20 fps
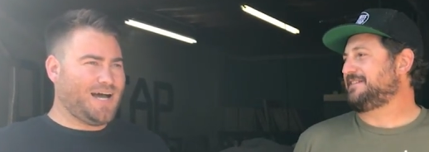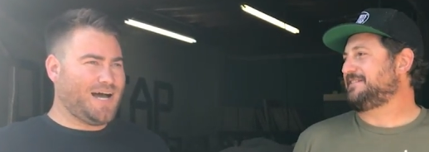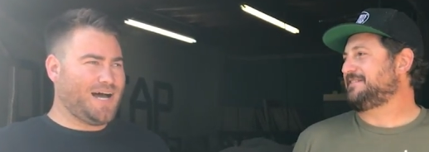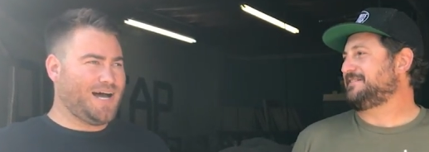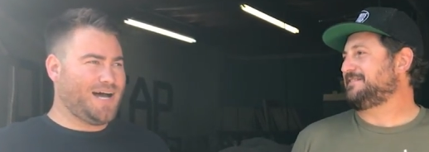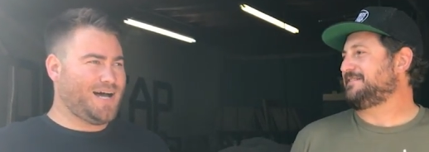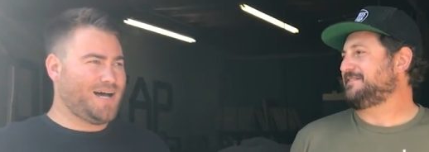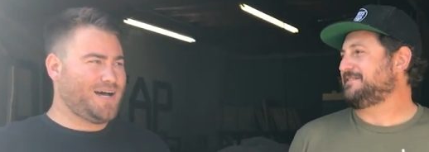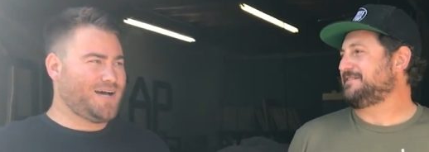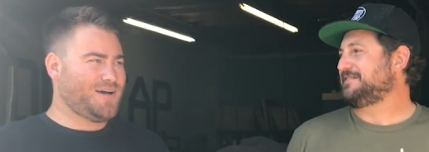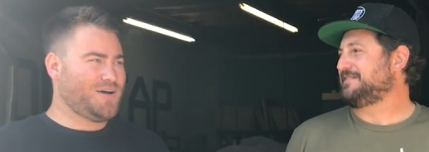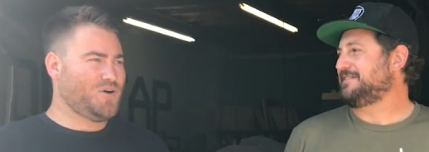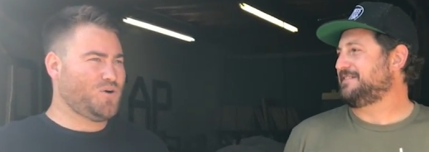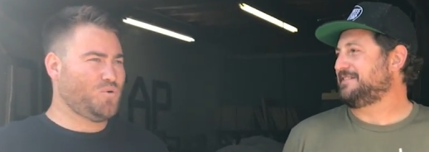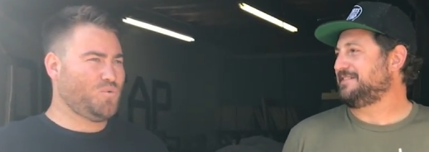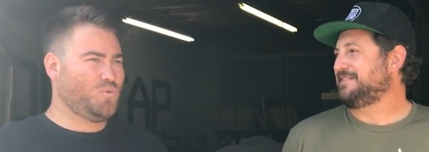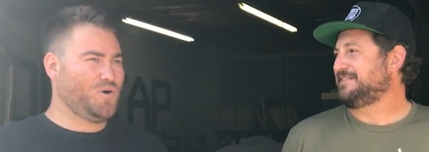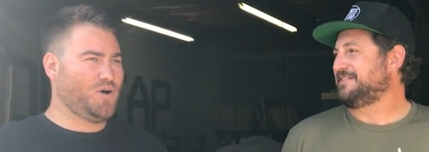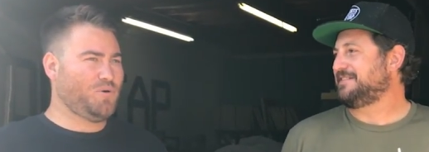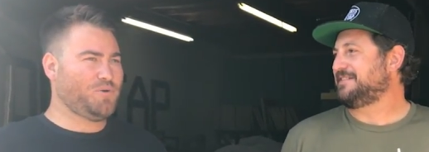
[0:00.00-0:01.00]

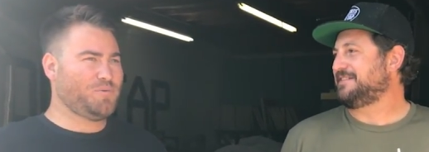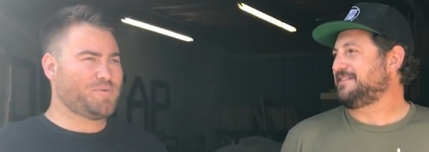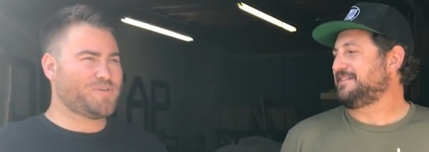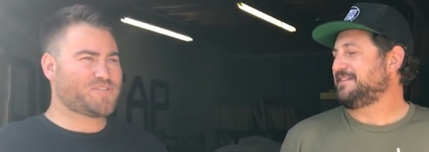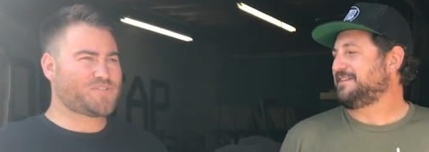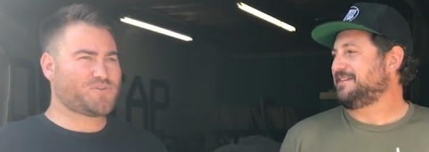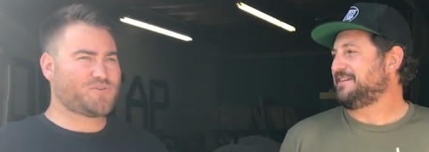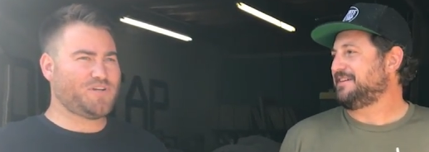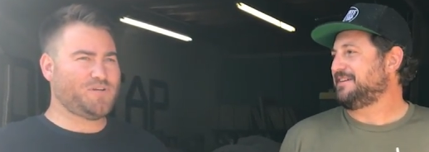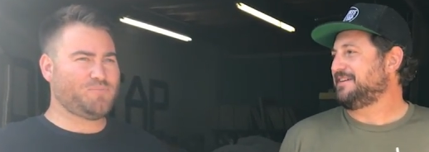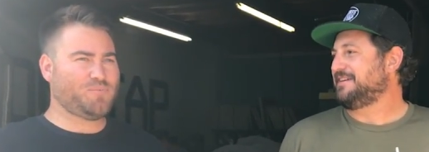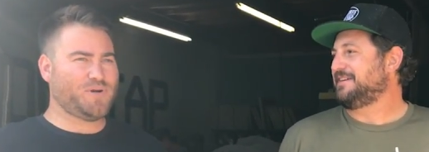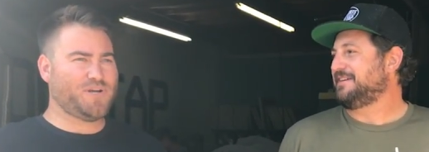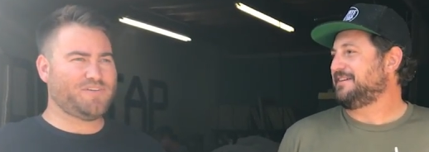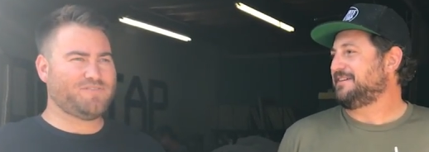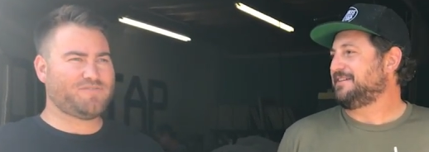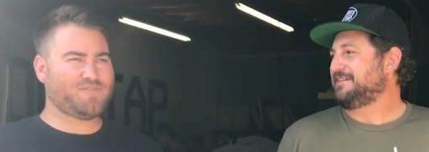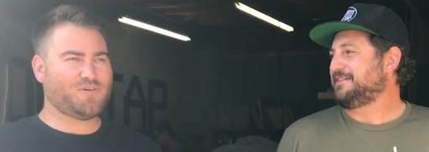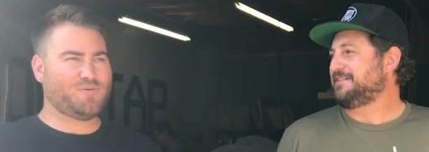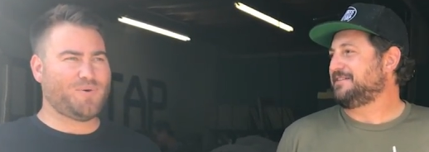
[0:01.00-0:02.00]
Speaker 1: Well, we've been screen printing
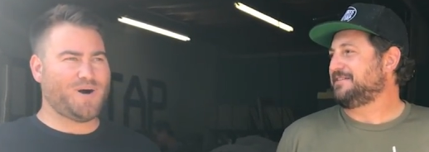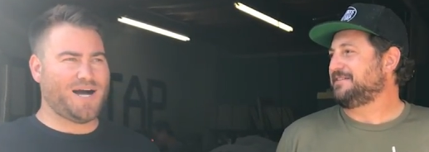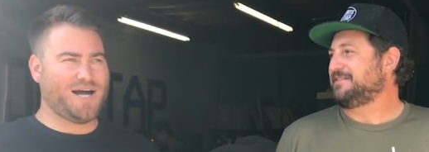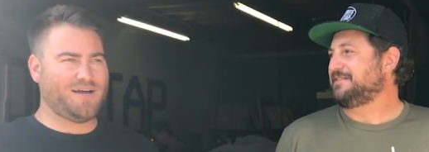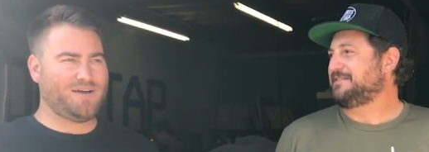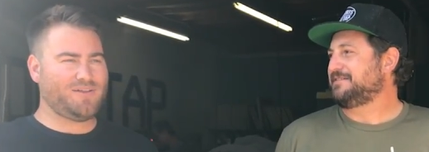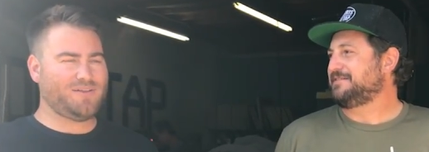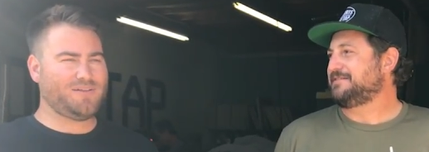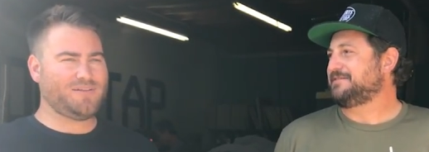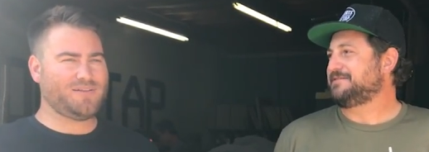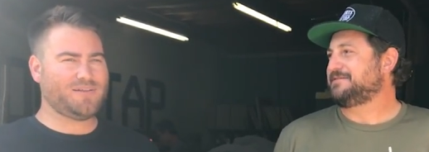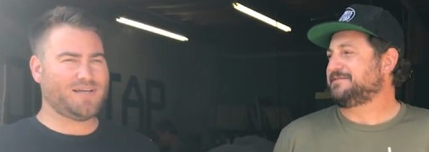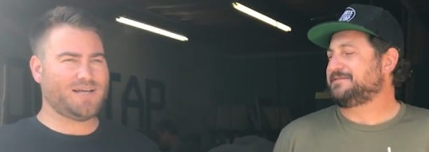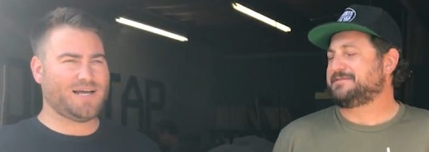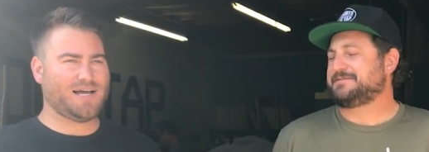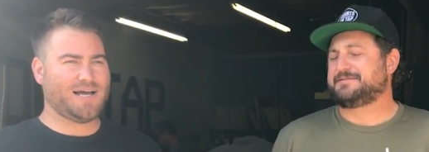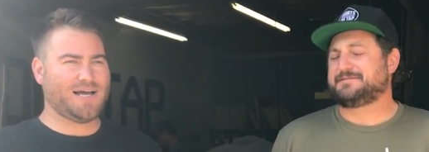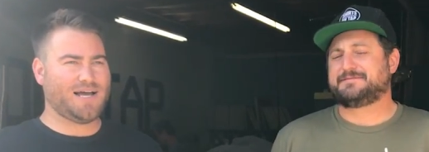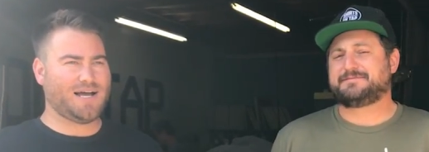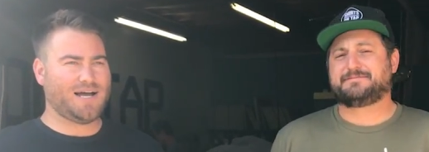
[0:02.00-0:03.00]
for a while.
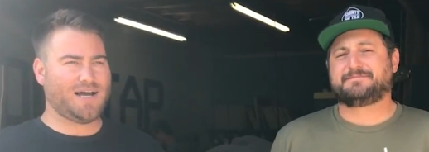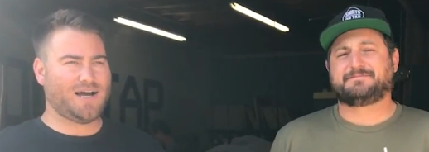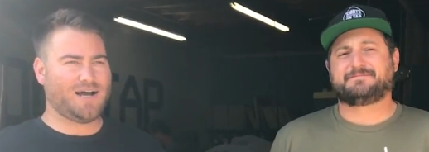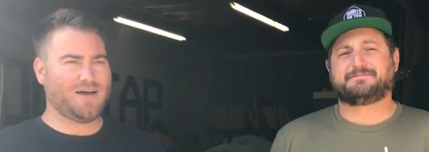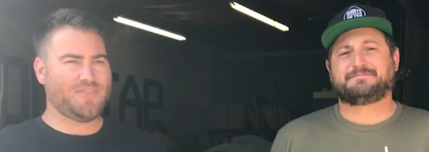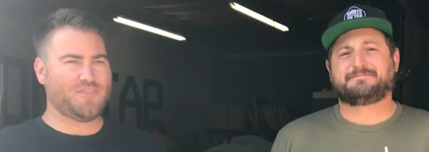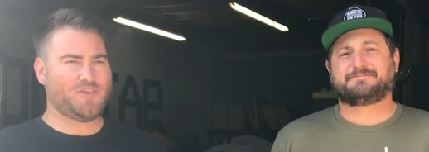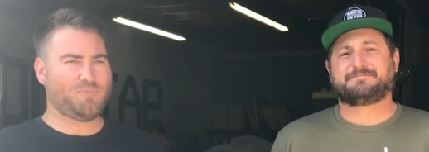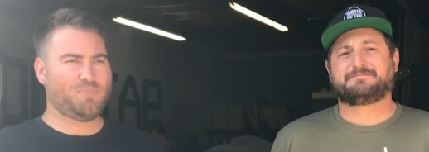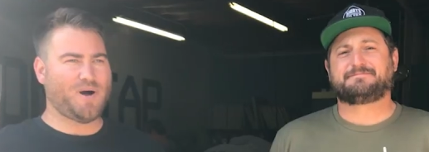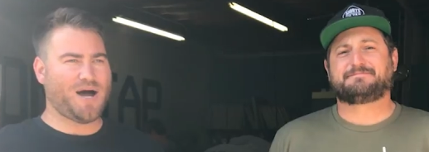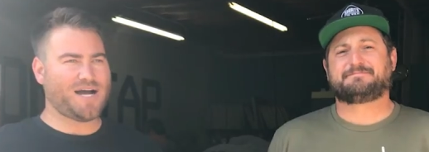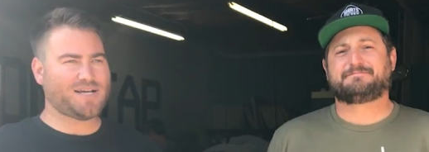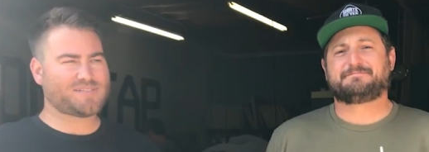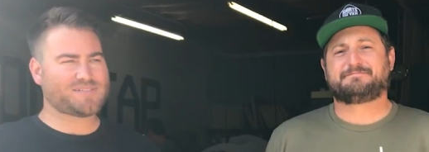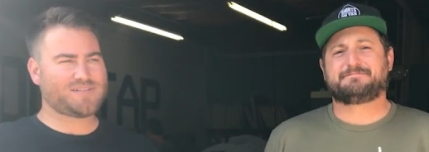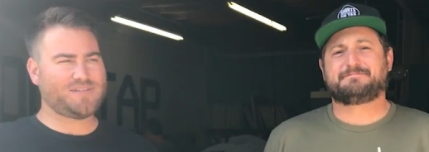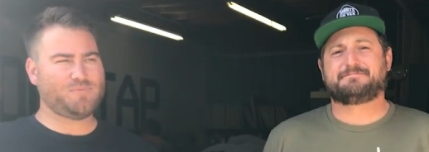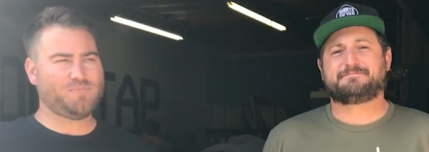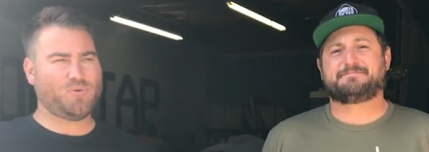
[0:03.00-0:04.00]
The box
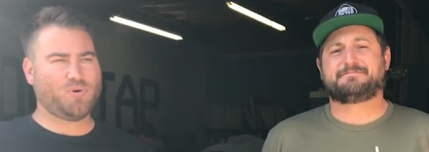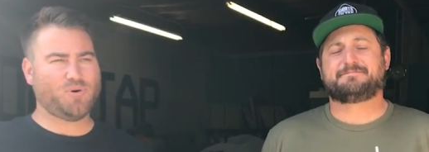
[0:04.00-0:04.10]
club